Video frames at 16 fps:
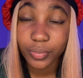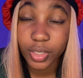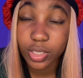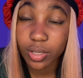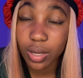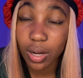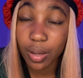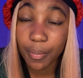
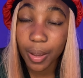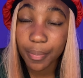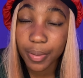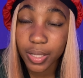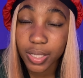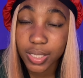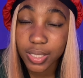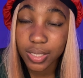on my
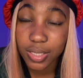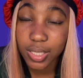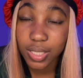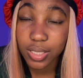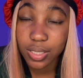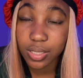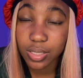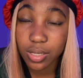brothers and
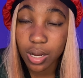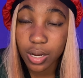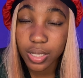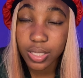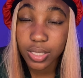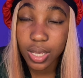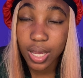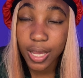sisters'
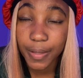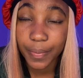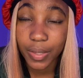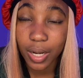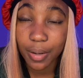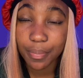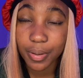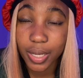hearts, God, and
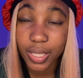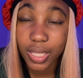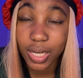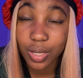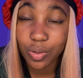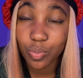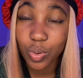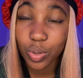I pray that
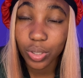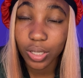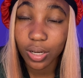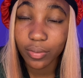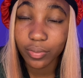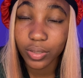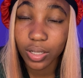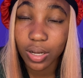it won't get
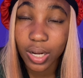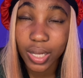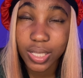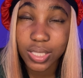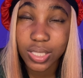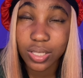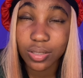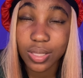off their heart
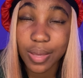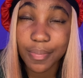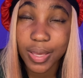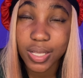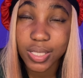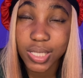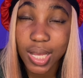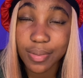until they
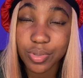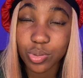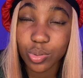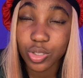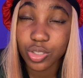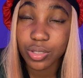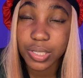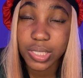make time to
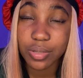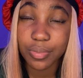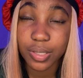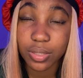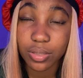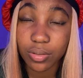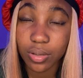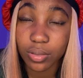address it
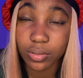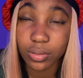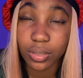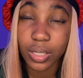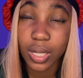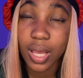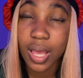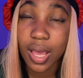with you, oh
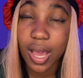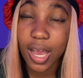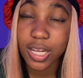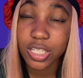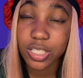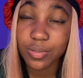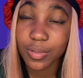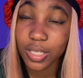Lord. I
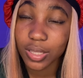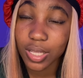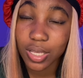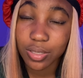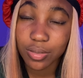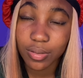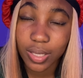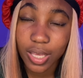just want to
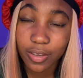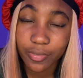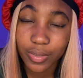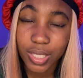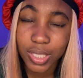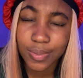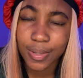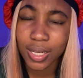thank you again for
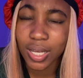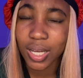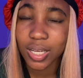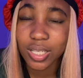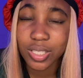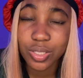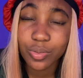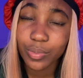this word, God,
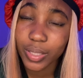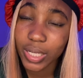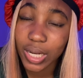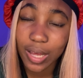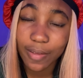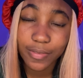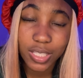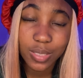because you really didn't
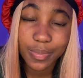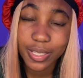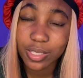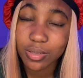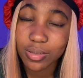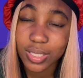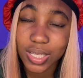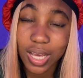have to speak
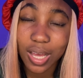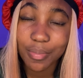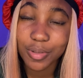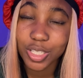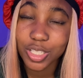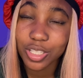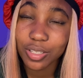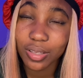to us, God,
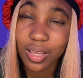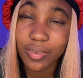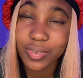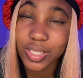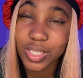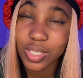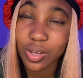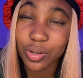but your love
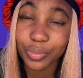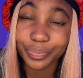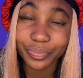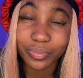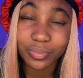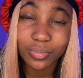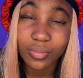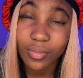is so
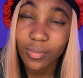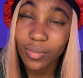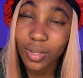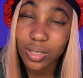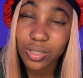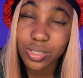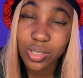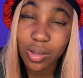
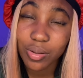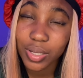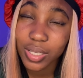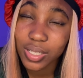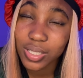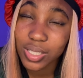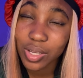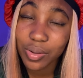
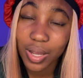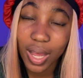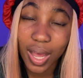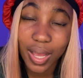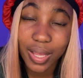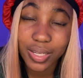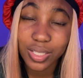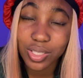good, so
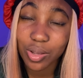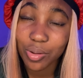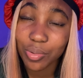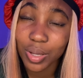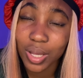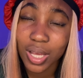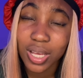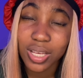kind,
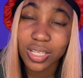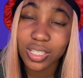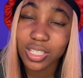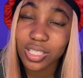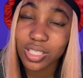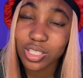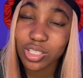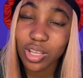
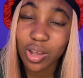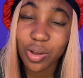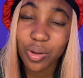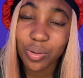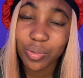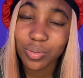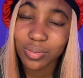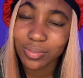
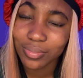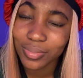so